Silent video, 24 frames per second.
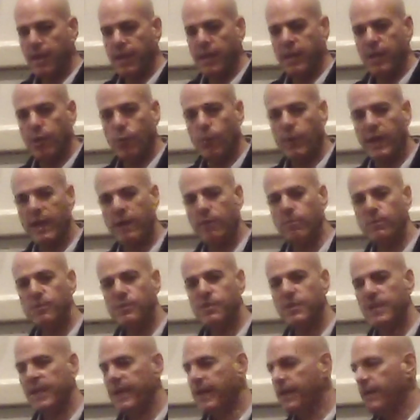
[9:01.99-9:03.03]
Now when I was
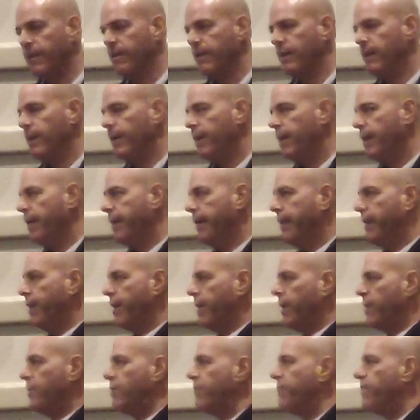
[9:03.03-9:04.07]
there,
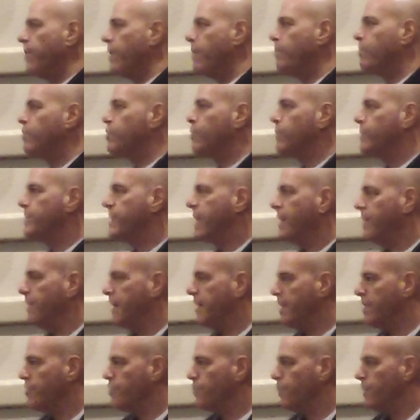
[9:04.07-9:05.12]
the farmers were
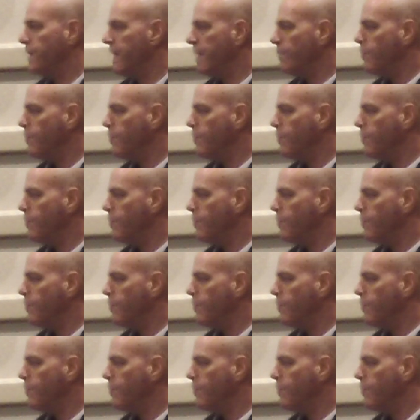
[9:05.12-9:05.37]
telling us when they